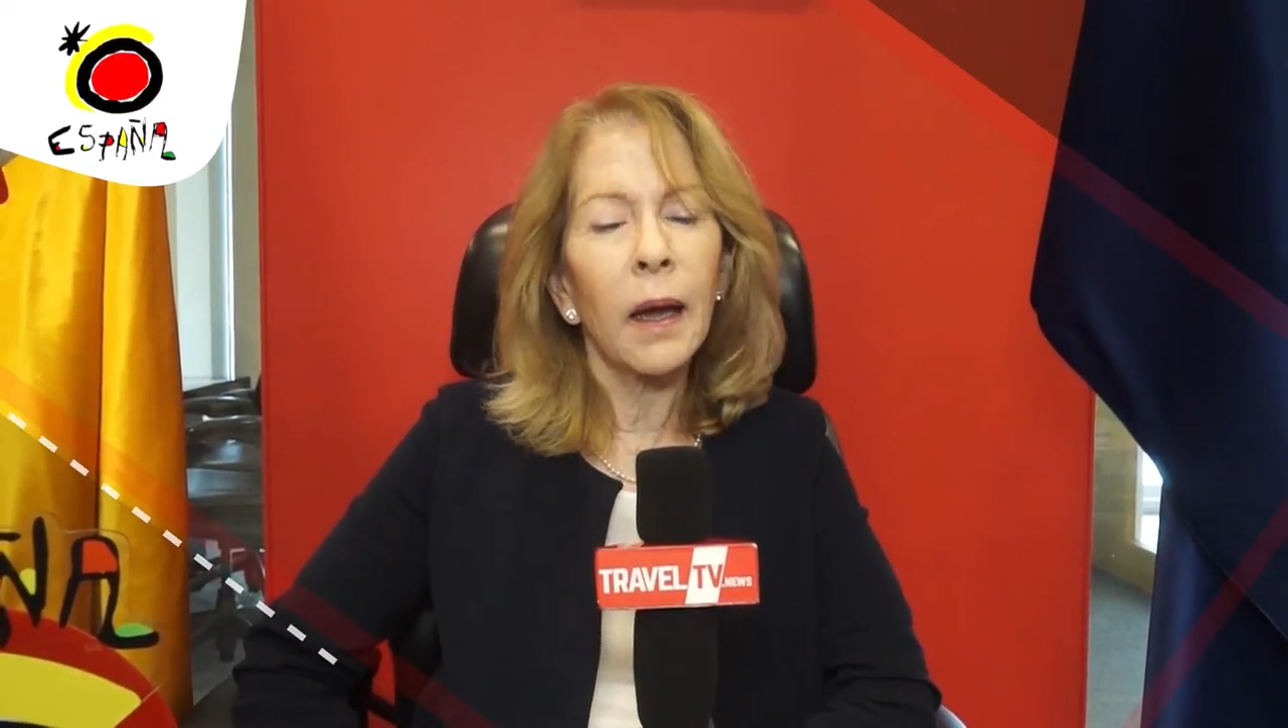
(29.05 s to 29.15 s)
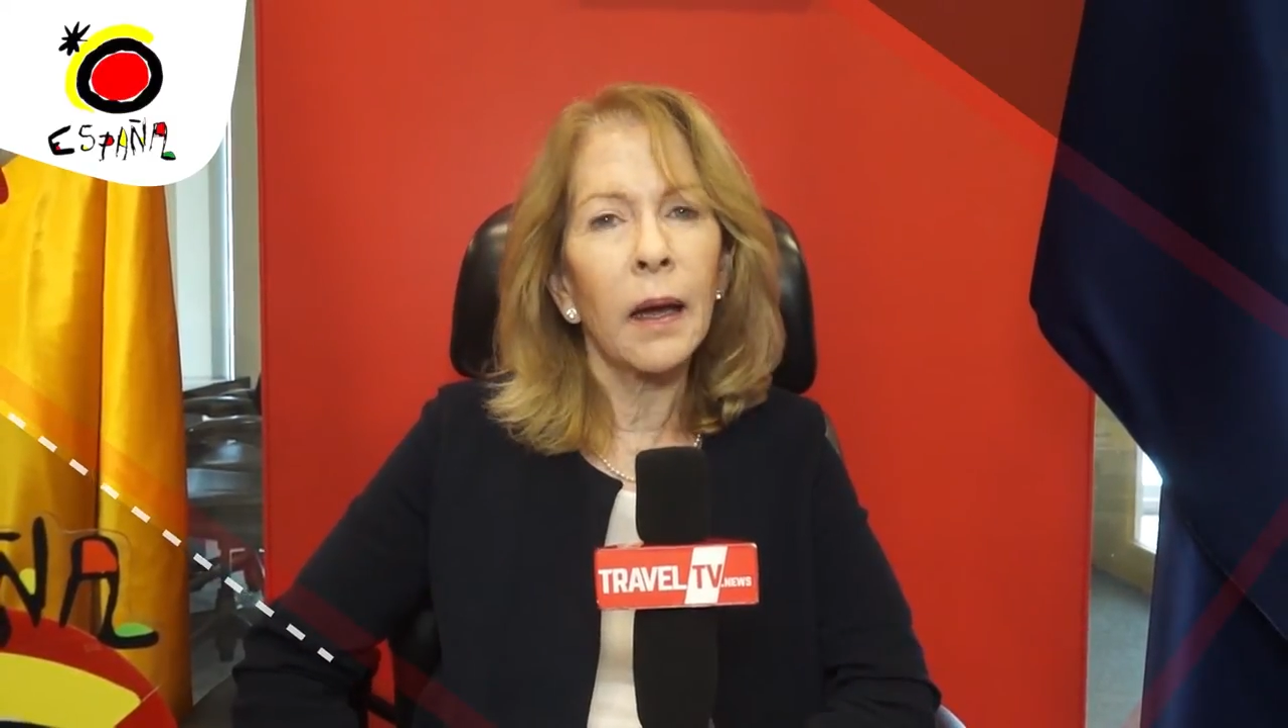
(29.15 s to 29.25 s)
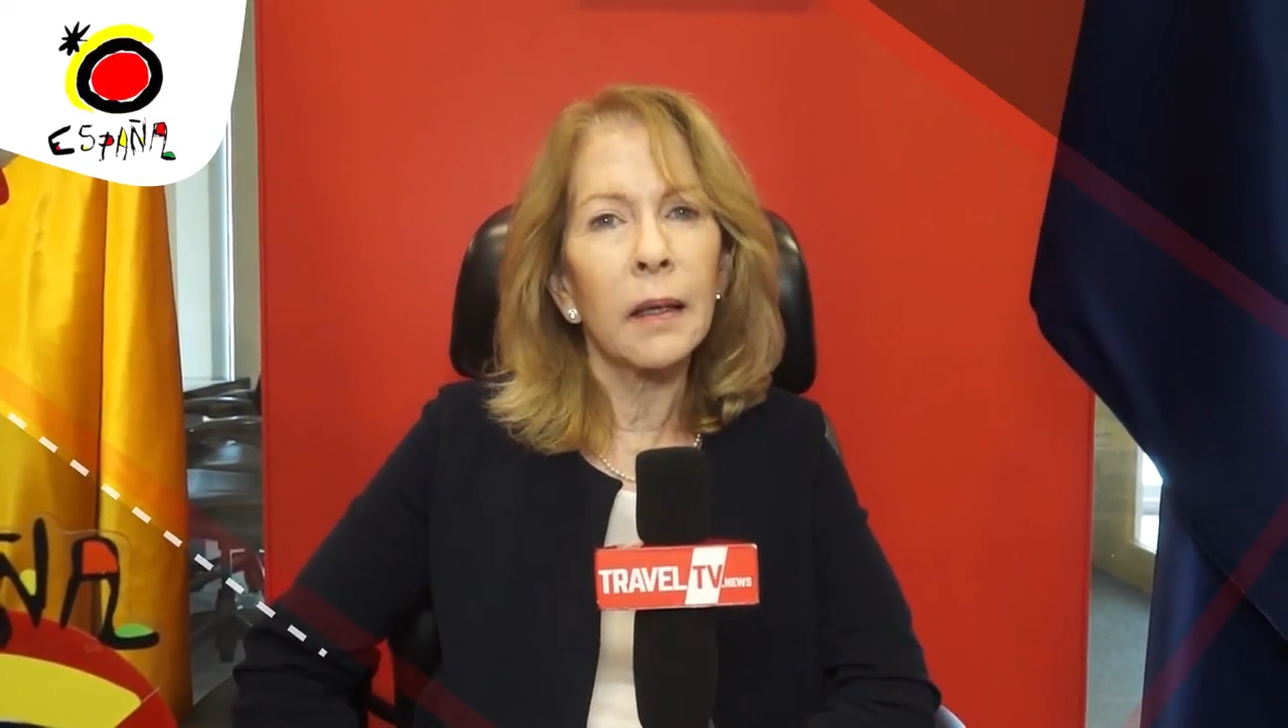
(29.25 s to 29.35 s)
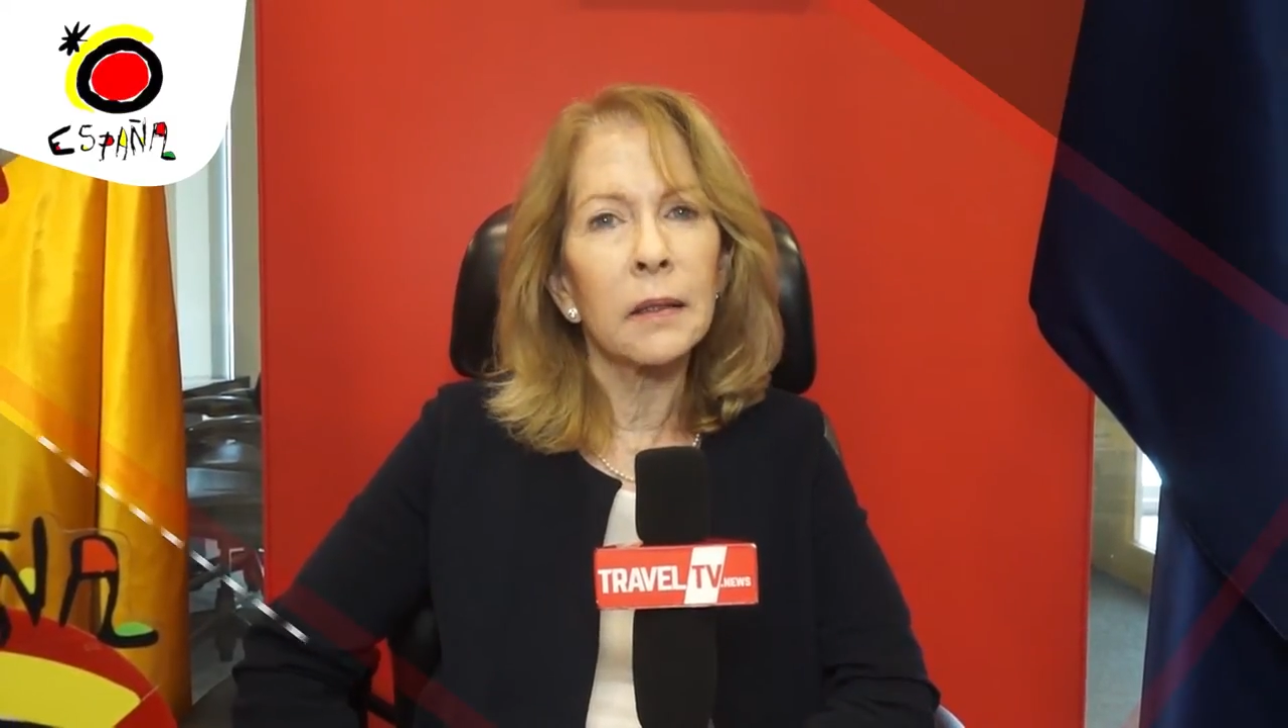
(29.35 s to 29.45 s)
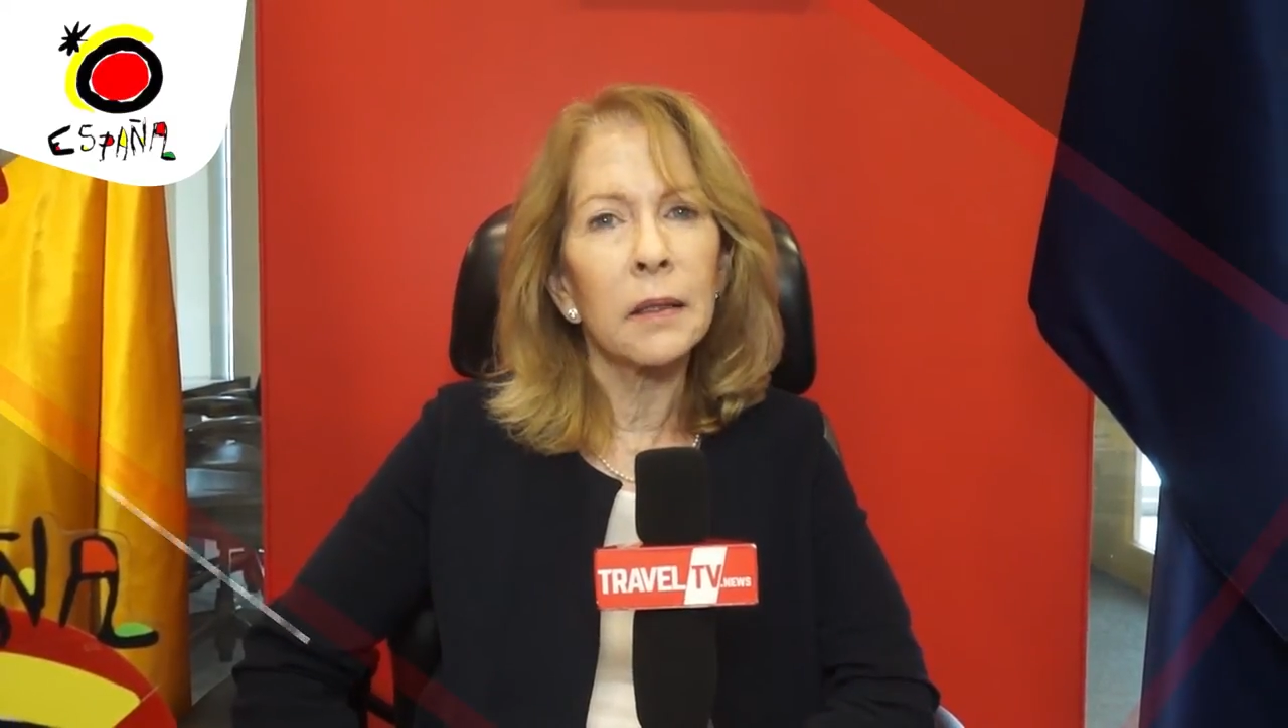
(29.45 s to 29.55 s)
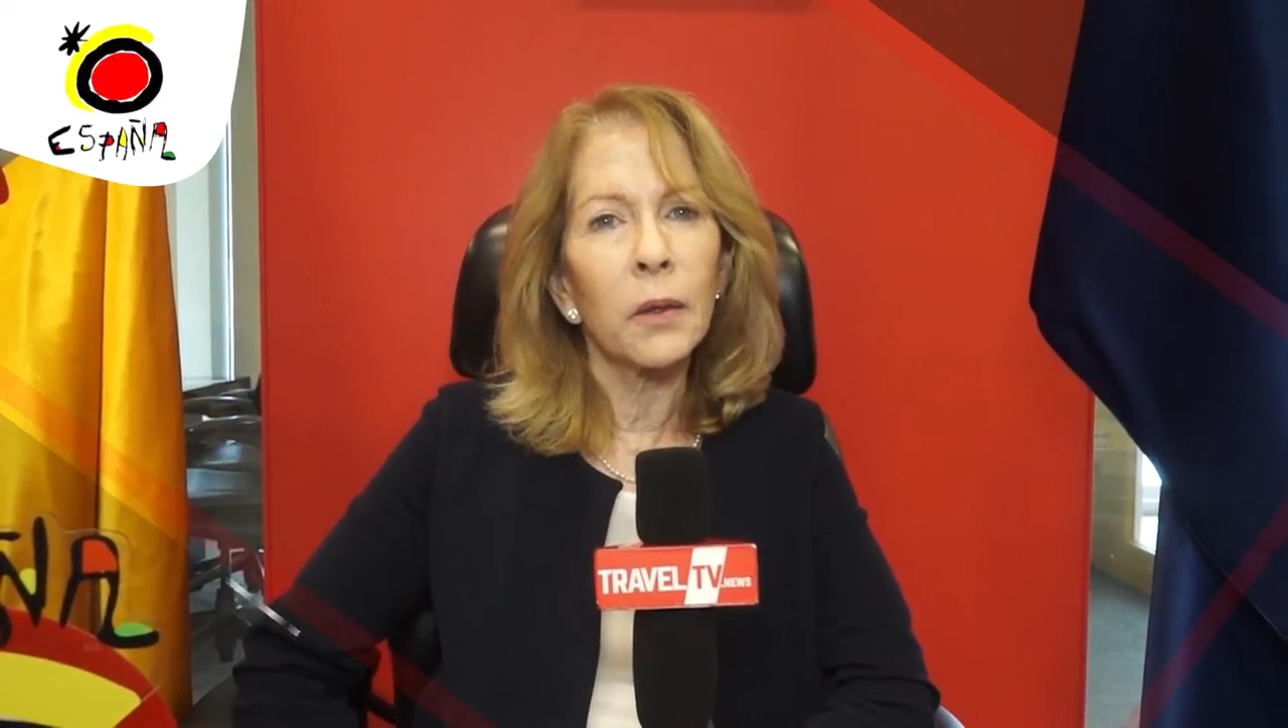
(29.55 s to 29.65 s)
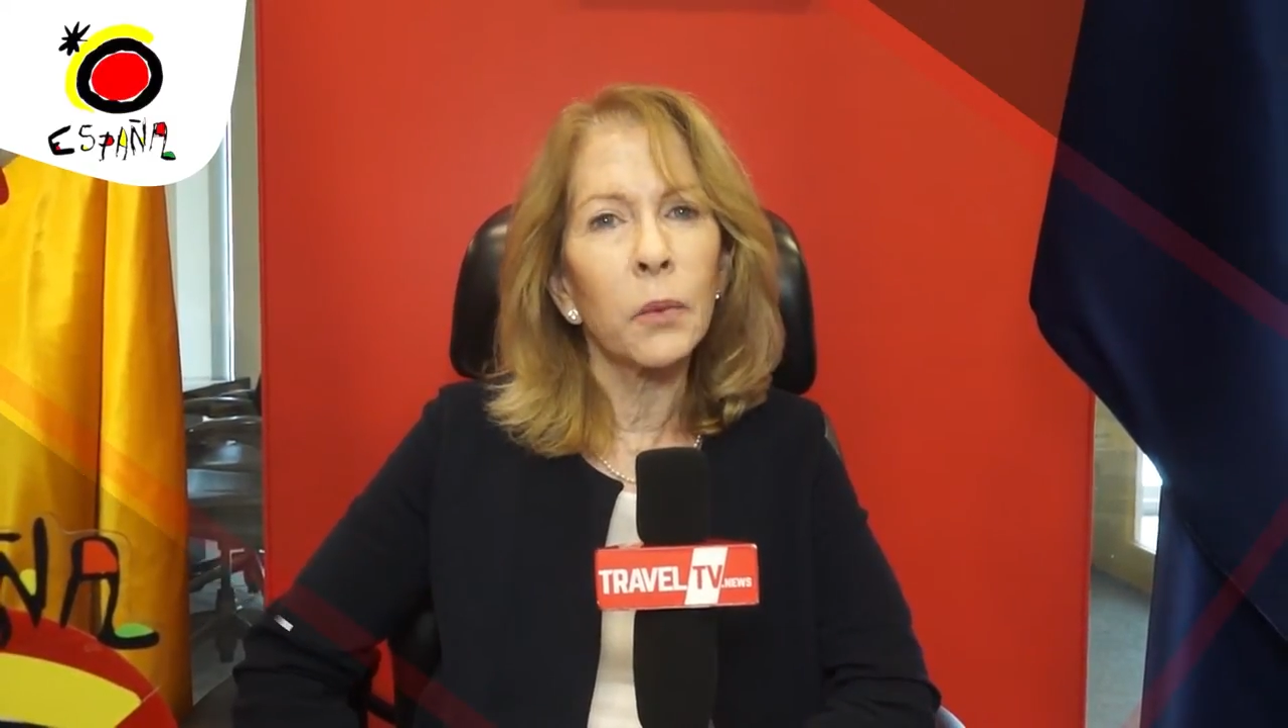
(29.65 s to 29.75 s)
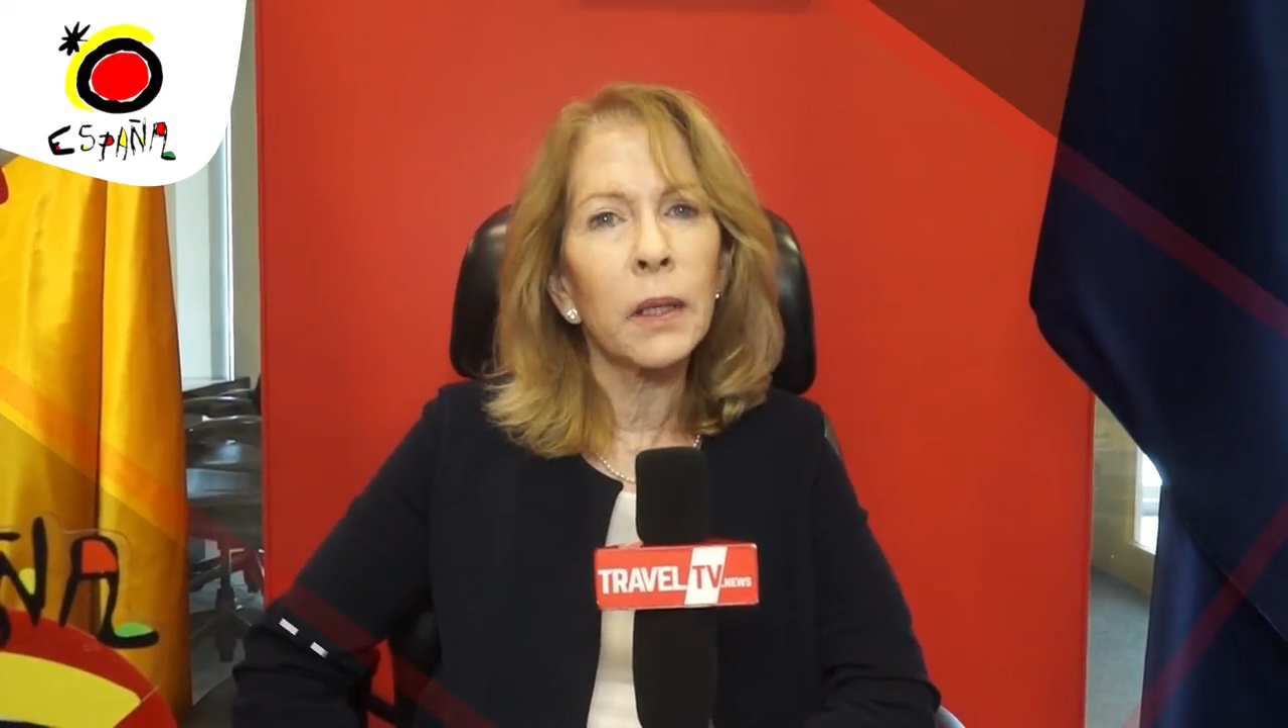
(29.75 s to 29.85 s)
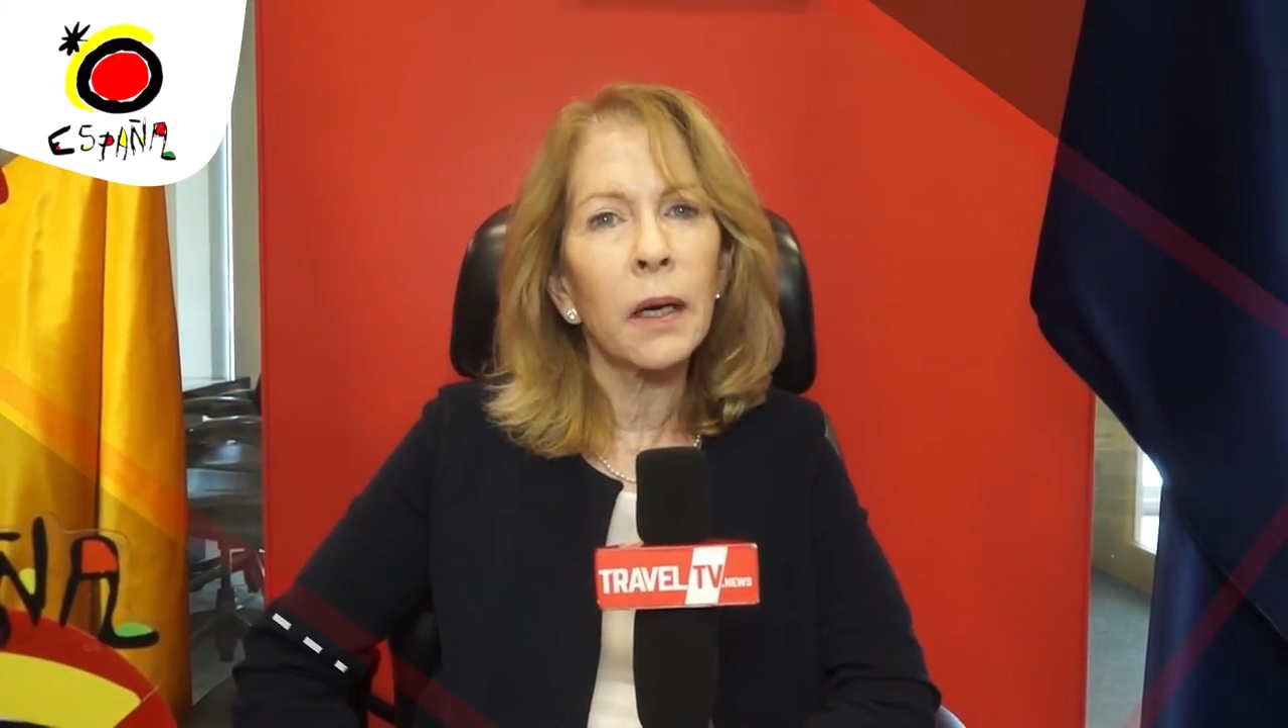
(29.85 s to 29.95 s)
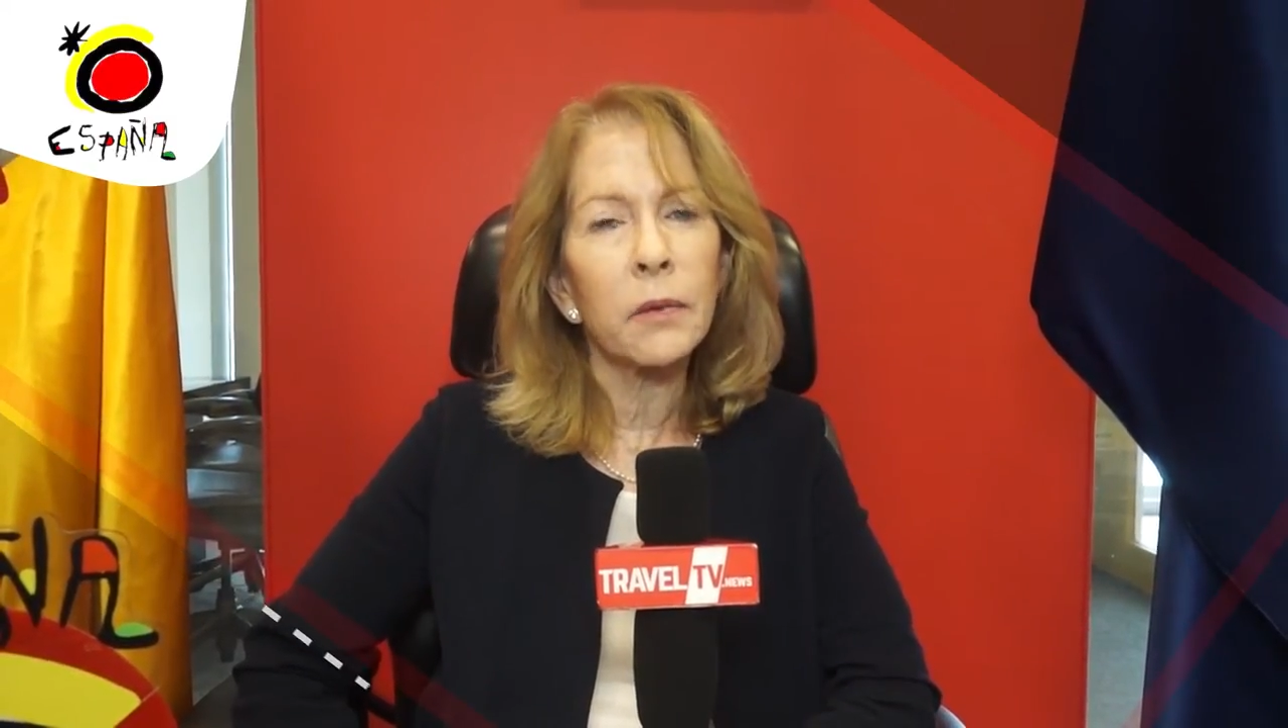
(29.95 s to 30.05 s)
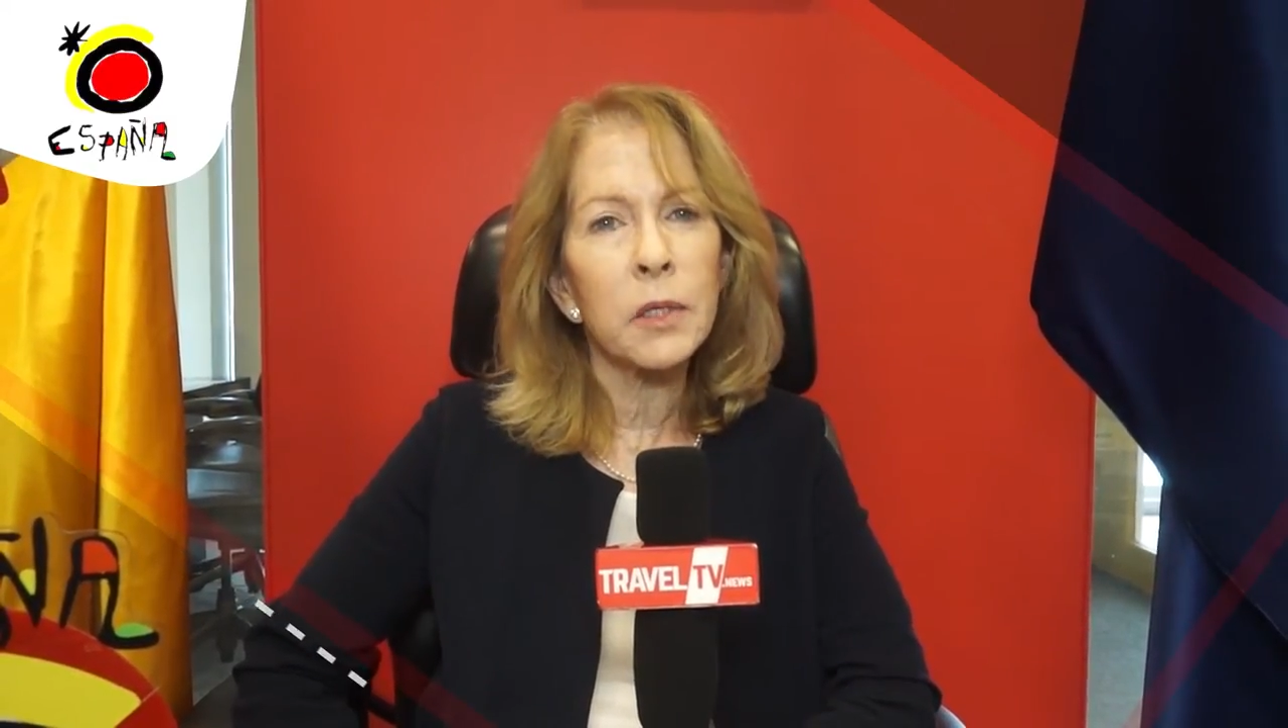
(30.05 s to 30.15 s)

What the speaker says: and we are